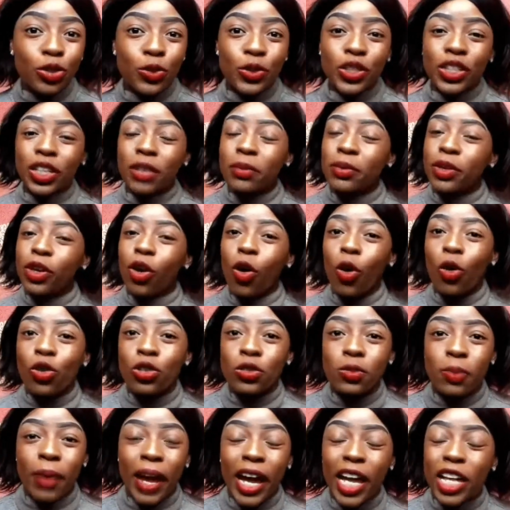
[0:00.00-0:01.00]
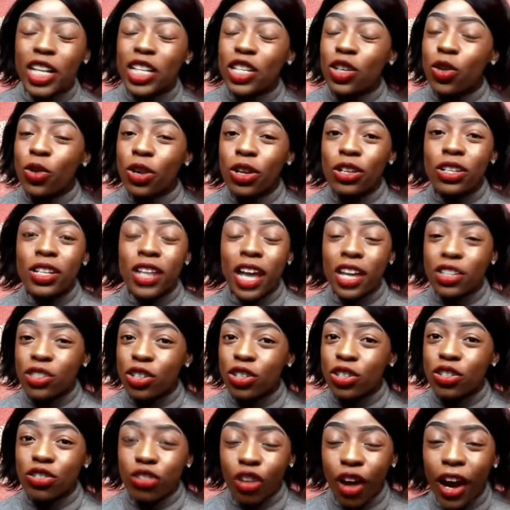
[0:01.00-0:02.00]
which can be caused by
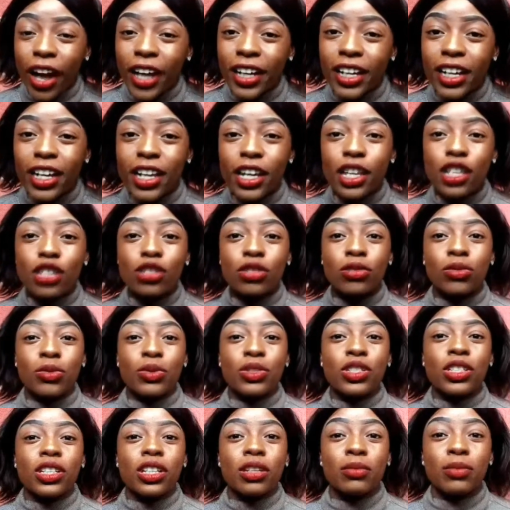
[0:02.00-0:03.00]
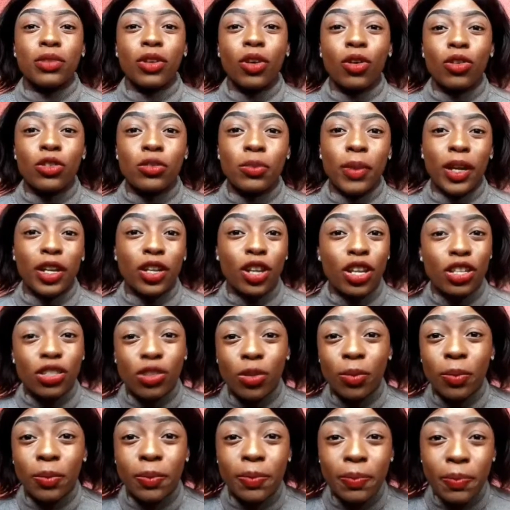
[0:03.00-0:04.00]
nasal dryness, which can be caused by
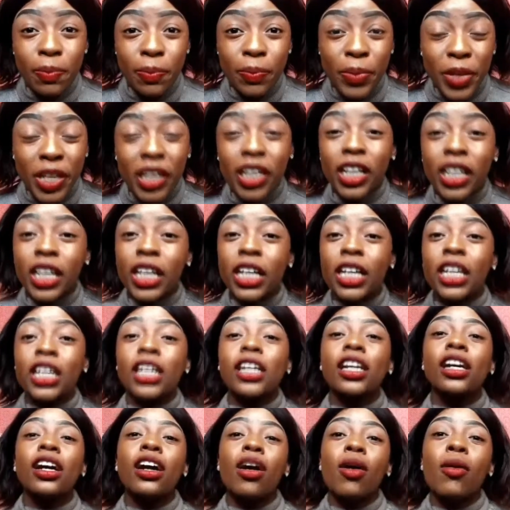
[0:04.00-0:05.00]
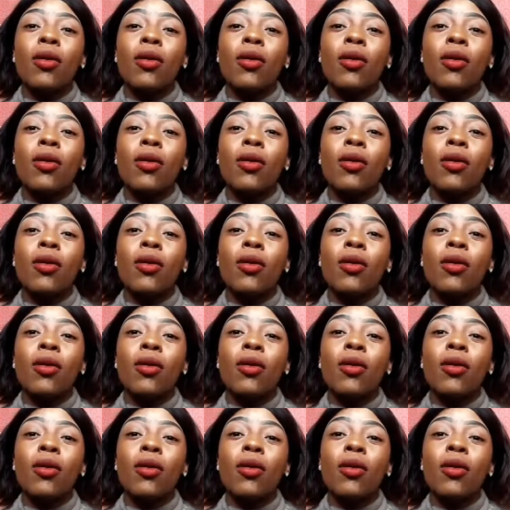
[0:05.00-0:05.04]
nasal picking,